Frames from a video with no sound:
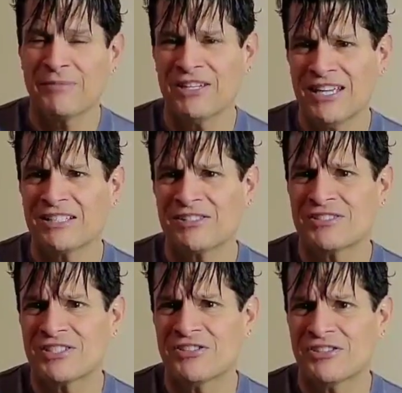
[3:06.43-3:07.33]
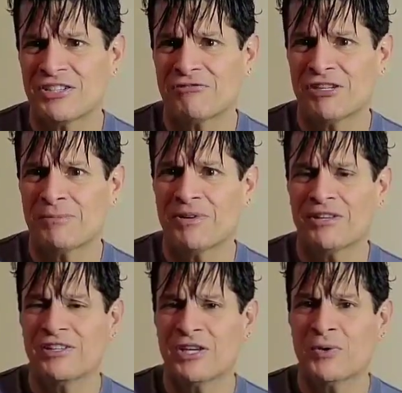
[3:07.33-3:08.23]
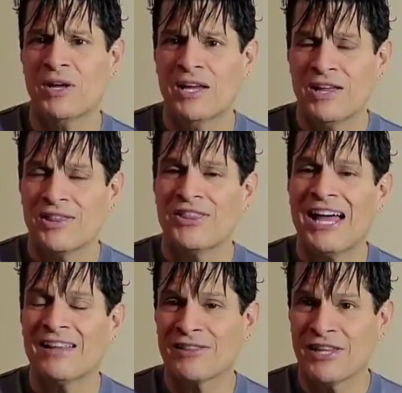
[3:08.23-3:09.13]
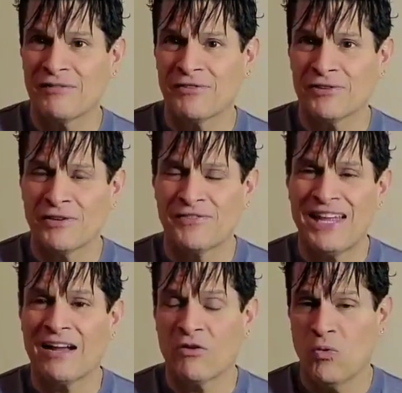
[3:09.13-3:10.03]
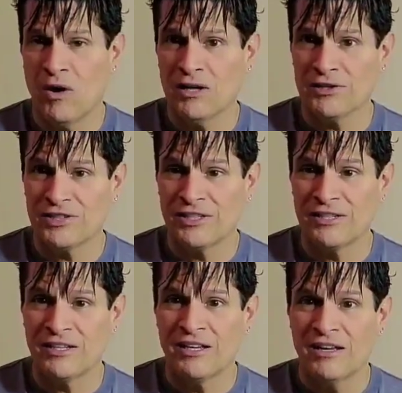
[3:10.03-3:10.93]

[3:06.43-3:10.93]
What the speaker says: I mean, yeah, to a certain degree, but that level of that quality